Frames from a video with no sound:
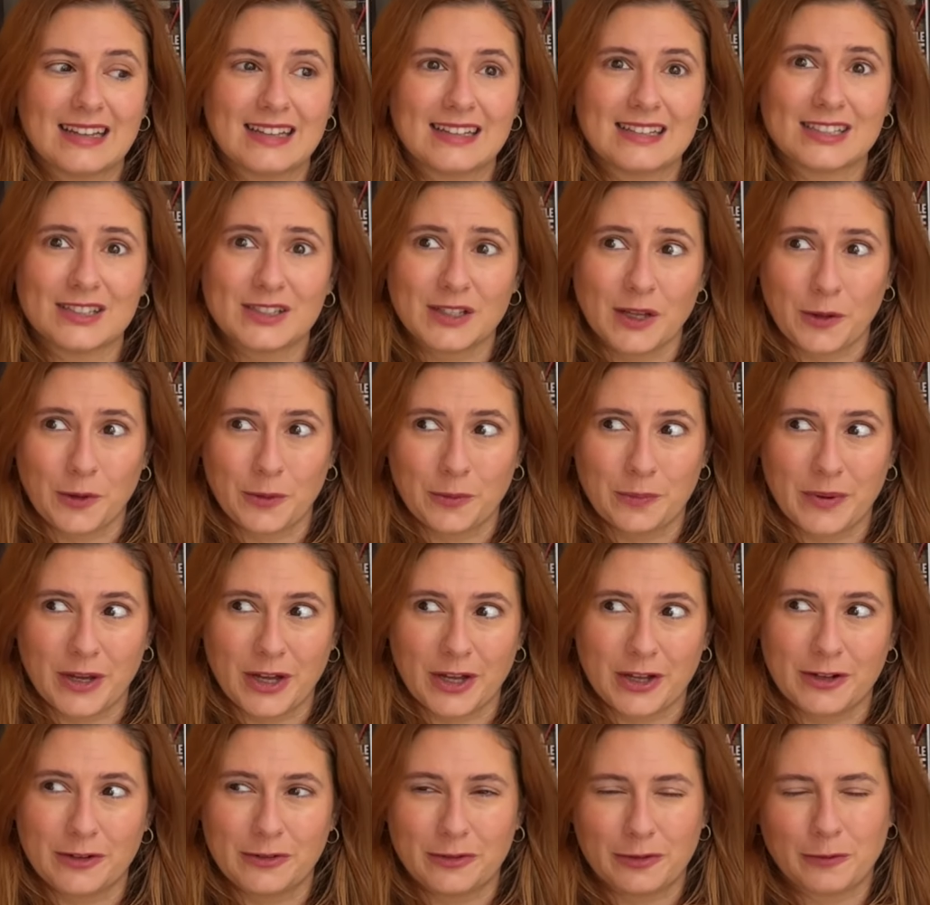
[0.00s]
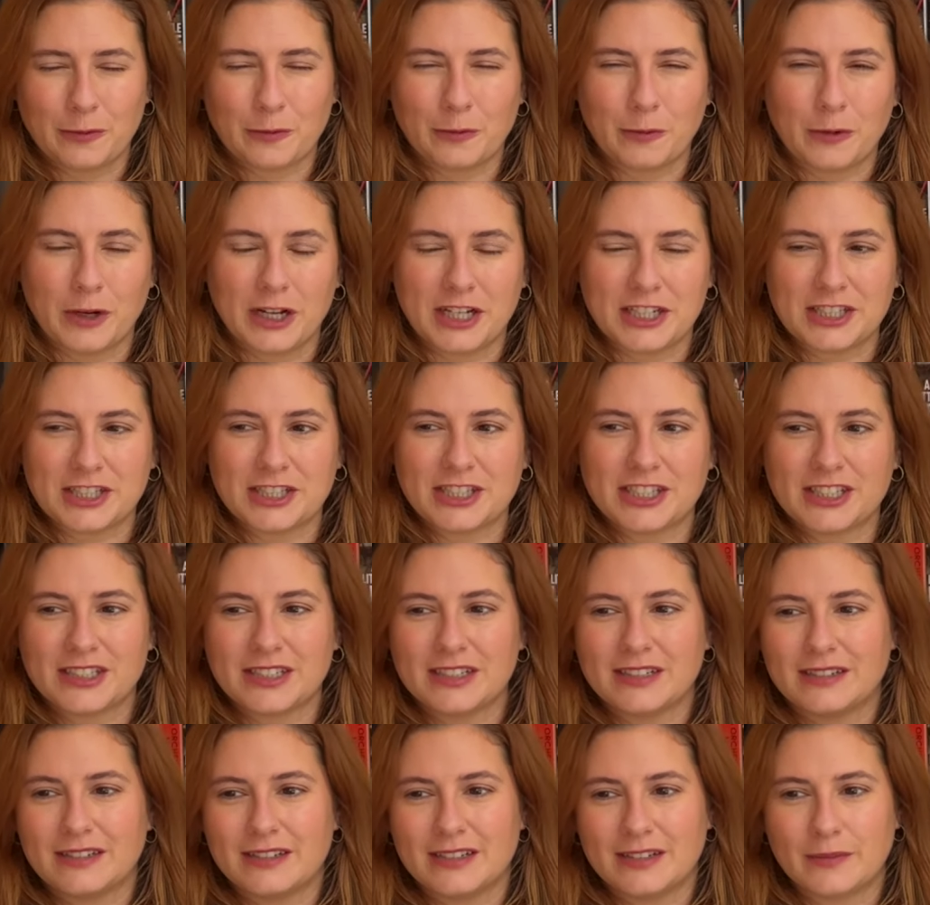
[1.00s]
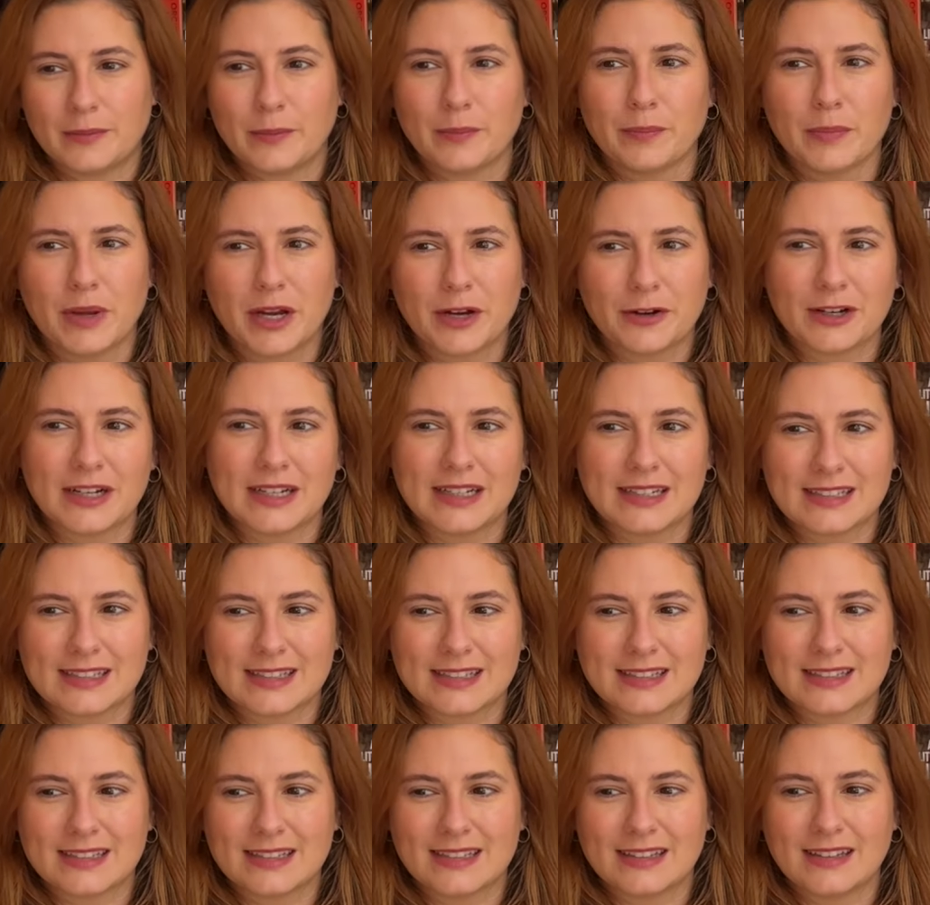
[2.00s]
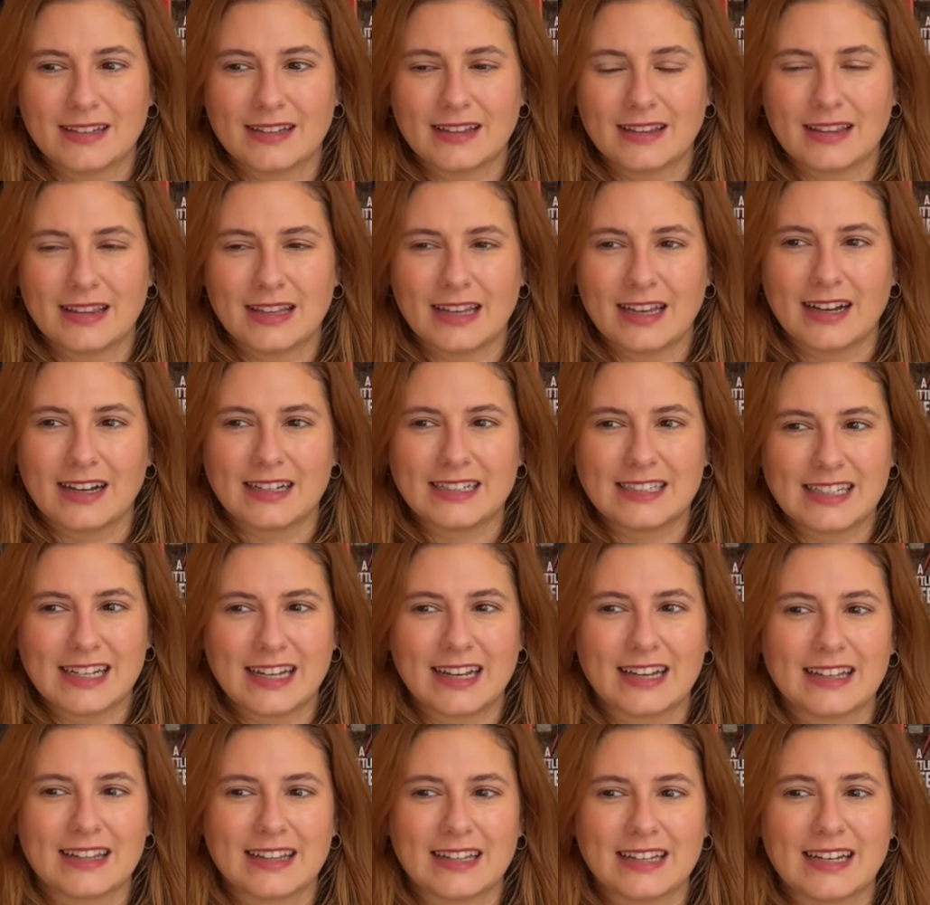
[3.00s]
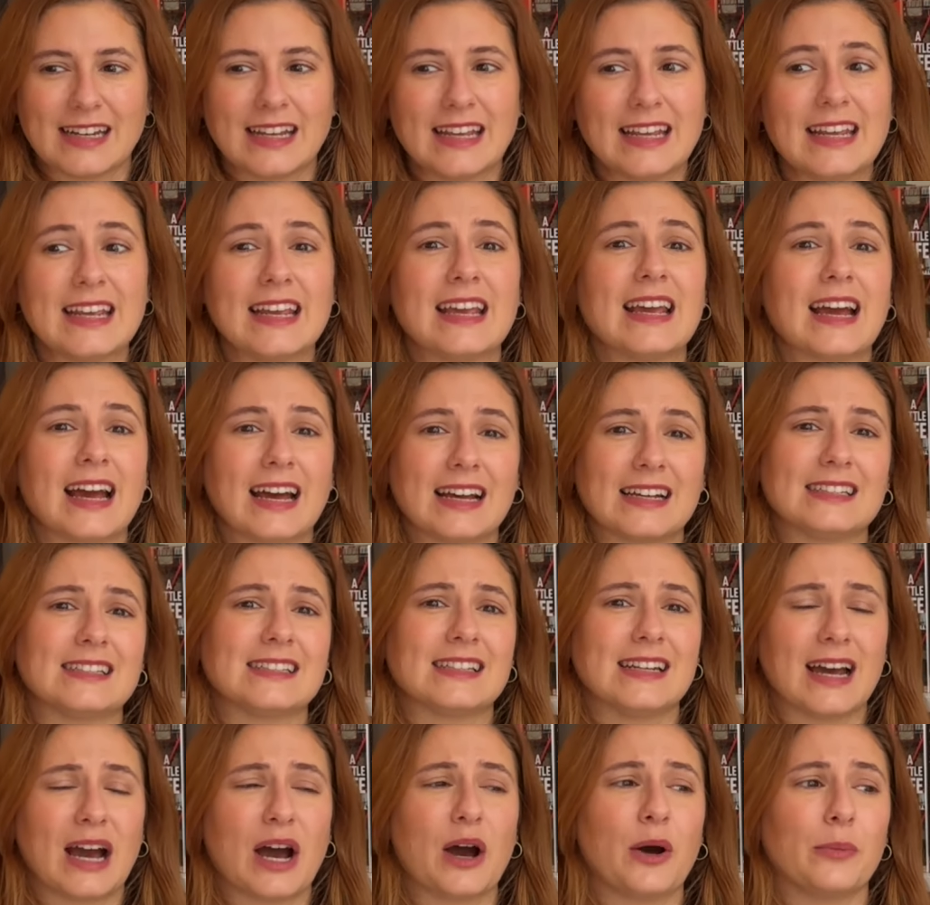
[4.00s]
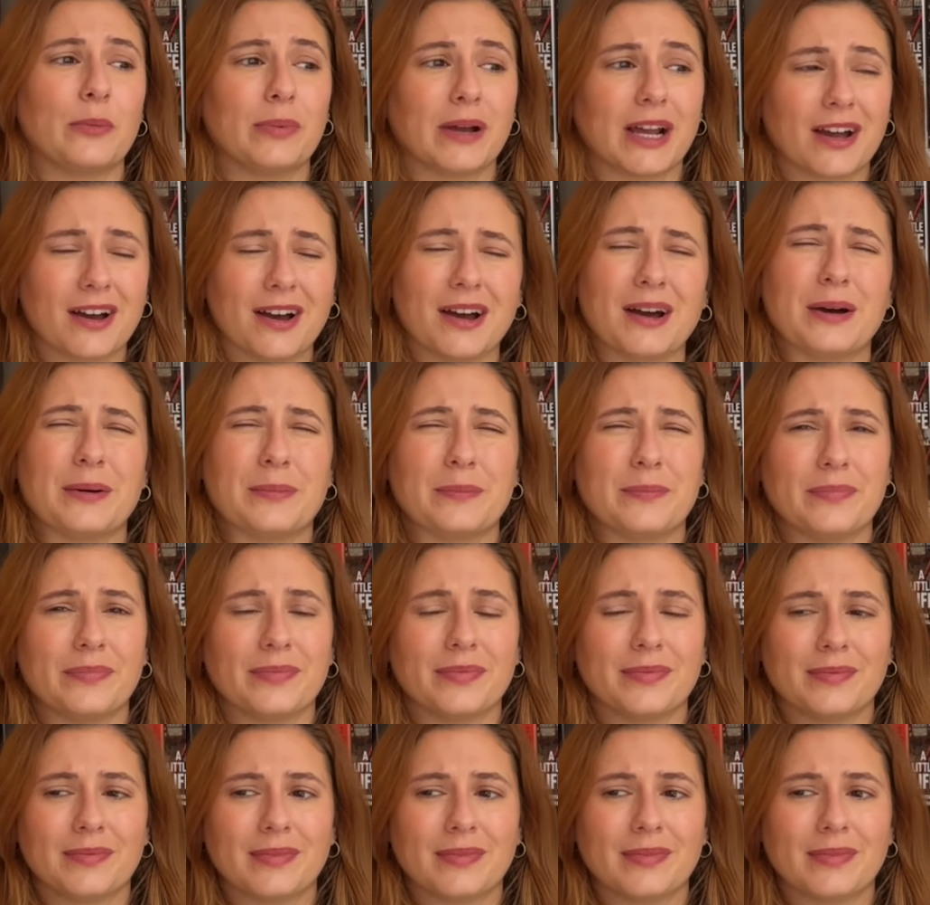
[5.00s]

Saltburn, which mirrors the idea that he has now become